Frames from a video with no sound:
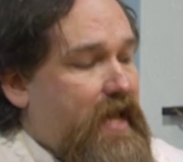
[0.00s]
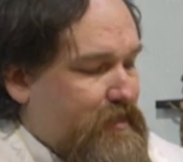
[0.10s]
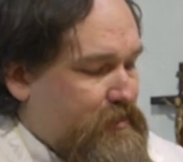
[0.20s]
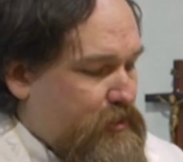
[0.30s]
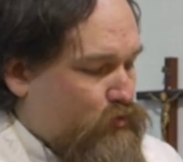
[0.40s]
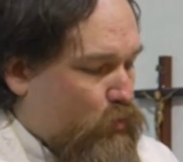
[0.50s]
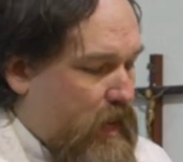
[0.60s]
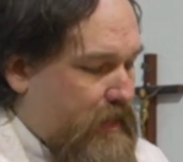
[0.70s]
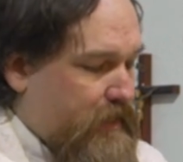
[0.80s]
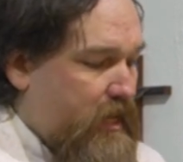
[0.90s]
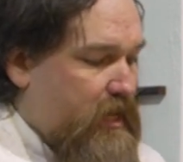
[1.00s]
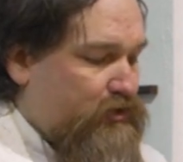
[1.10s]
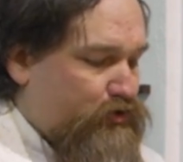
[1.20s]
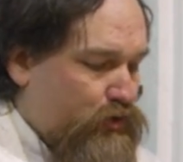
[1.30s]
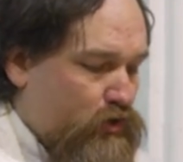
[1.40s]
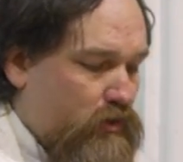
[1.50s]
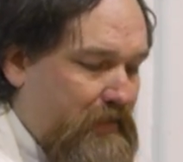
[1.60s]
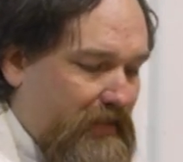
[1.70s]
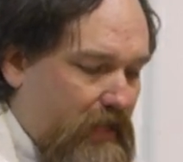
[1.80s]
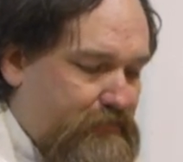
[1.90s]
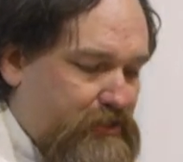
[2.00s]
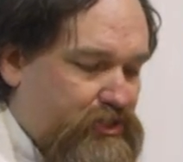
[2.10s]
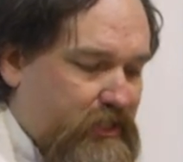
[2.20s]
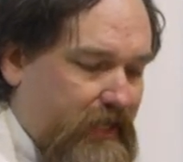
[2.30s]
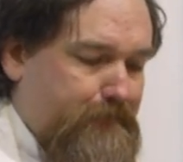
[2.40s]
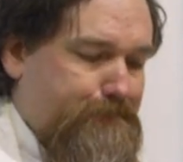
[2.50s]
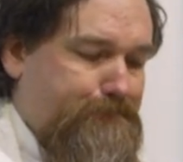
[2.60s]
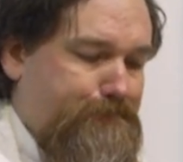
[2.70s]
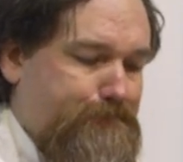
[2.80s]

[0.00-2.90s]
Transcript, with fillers: as his one true beloved Son.